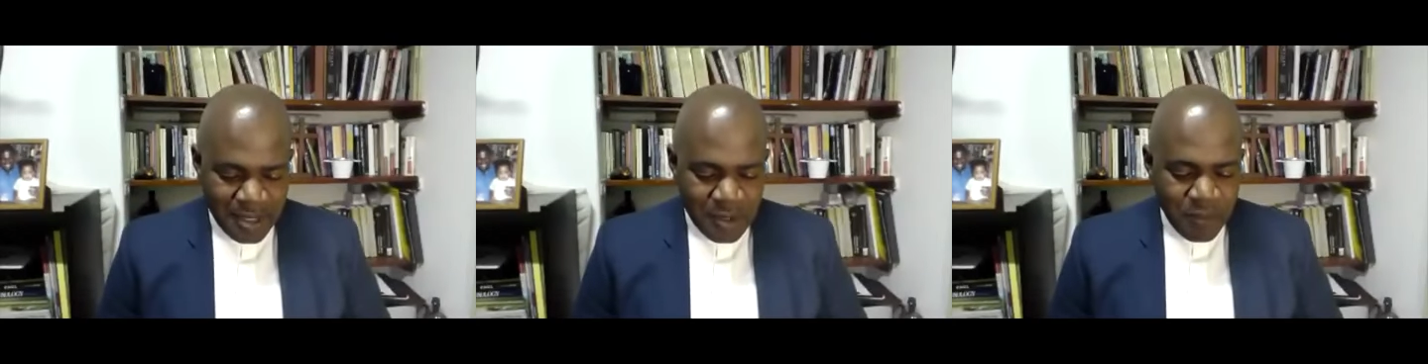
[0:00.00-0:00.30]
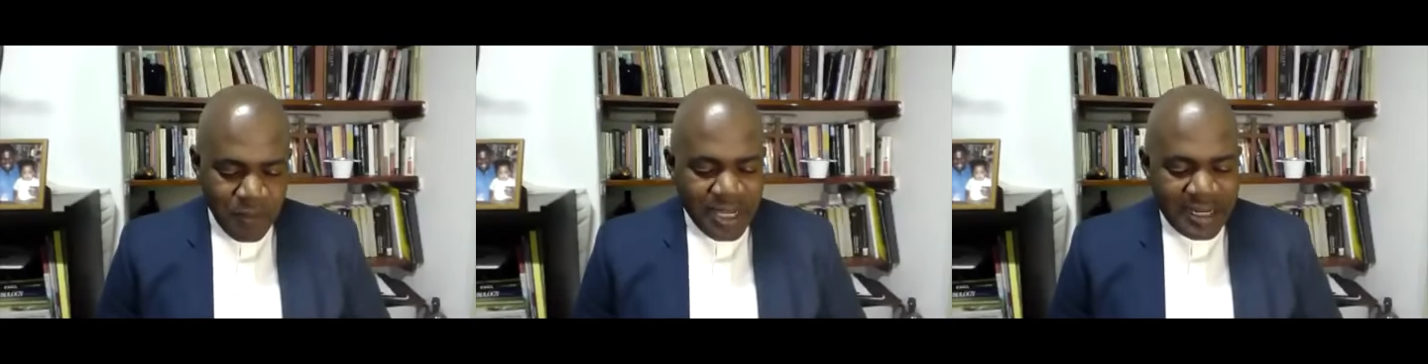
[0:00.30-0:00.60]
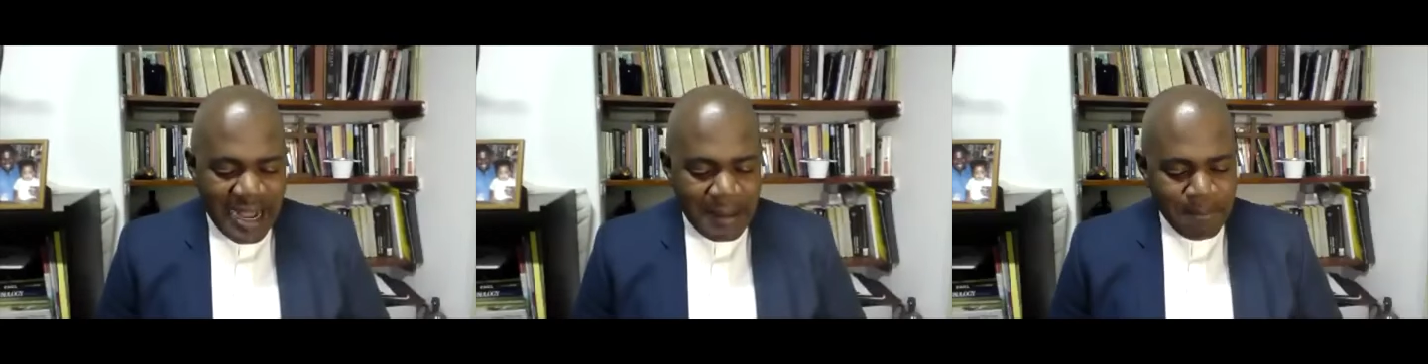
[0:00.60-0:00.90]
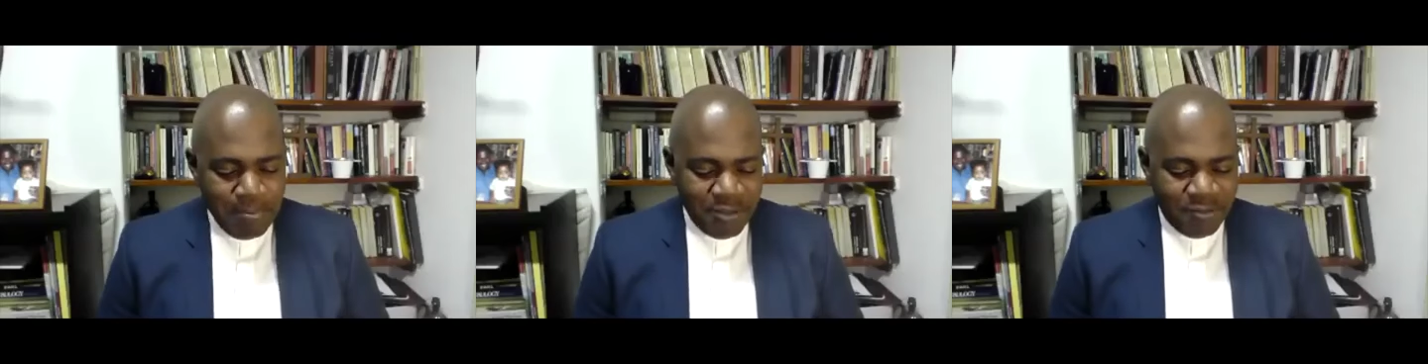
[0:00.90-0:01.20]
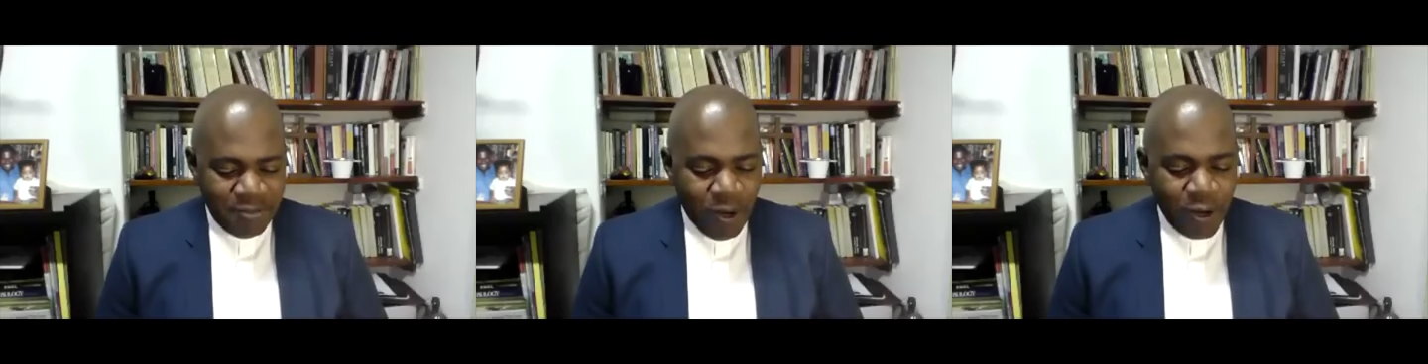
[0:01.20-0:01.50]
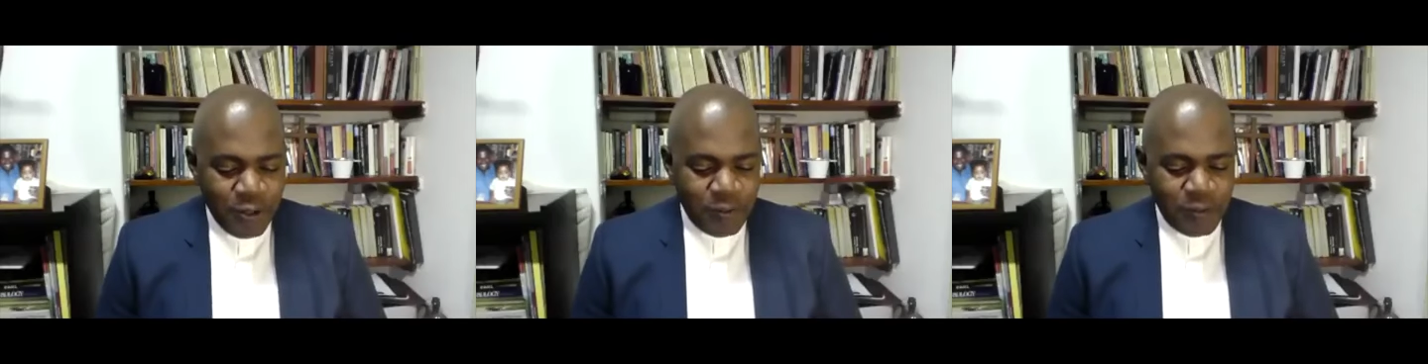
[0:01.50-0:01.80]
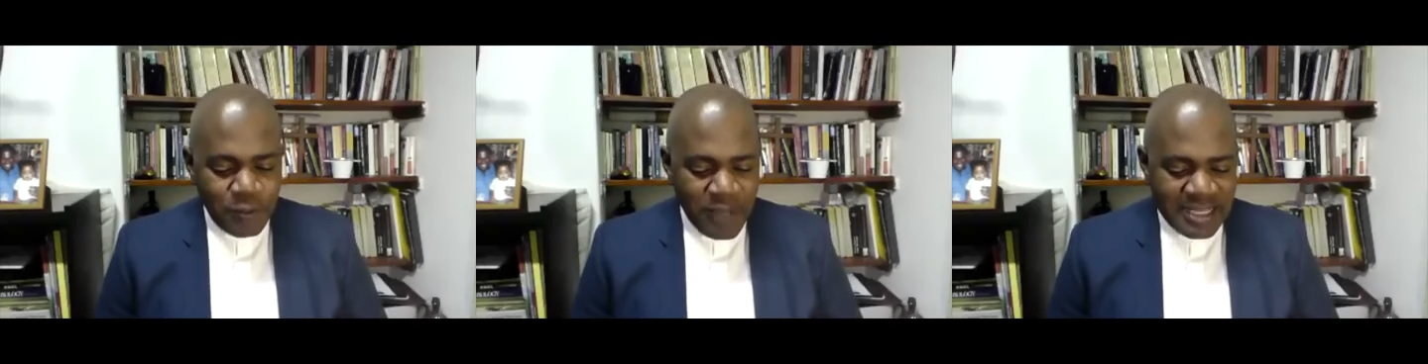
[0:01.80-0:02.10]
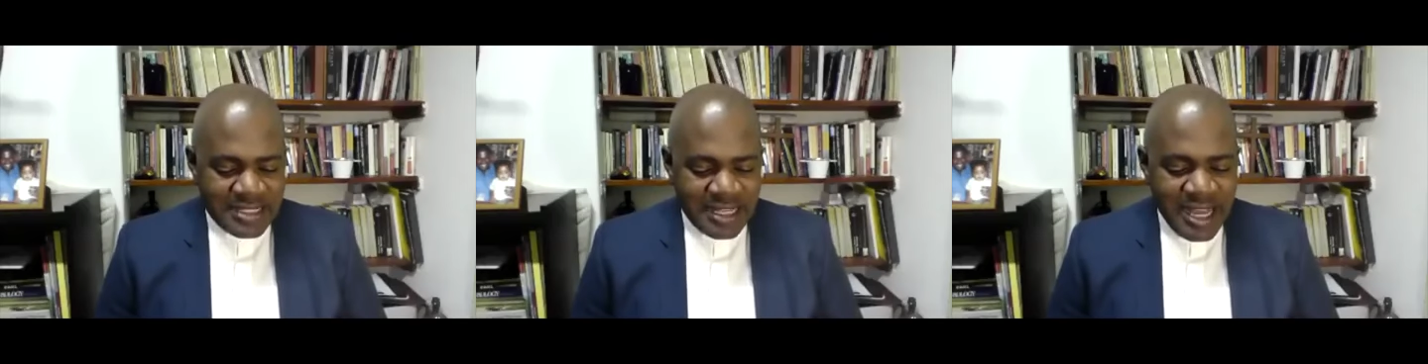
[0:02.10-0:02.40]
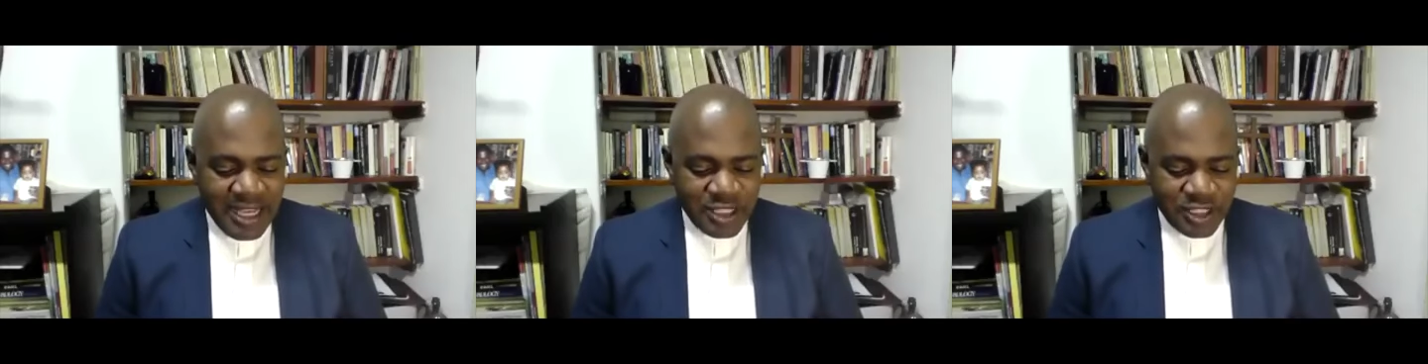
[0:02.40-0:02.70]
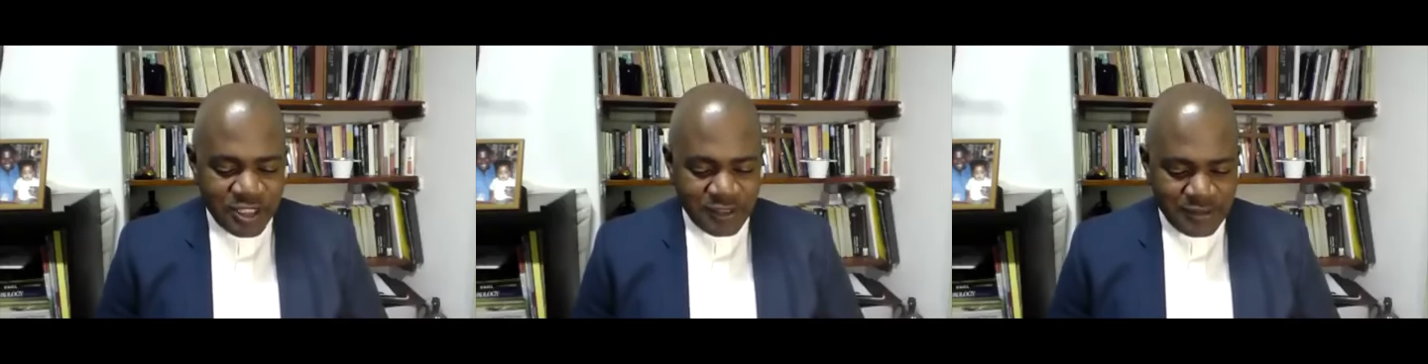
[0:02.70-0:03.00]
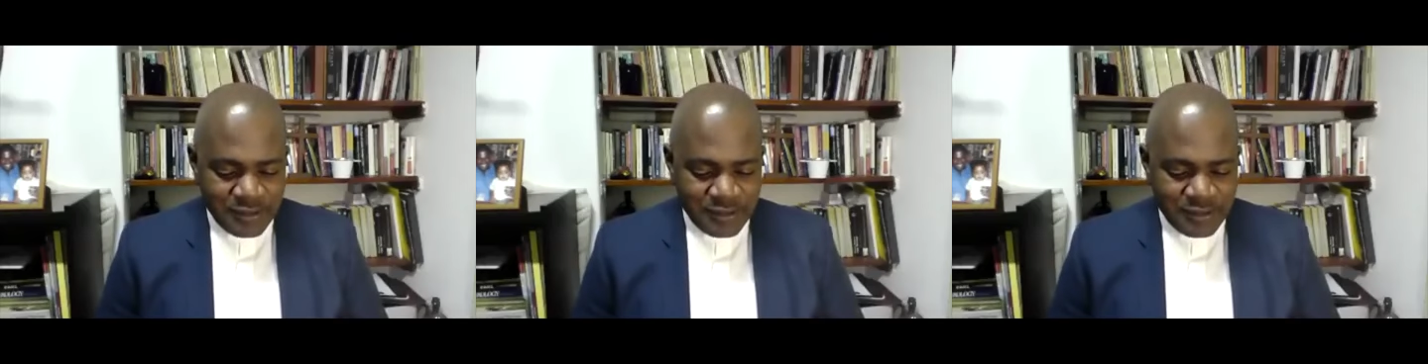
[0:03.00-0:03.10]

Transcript: We come before you as a nation.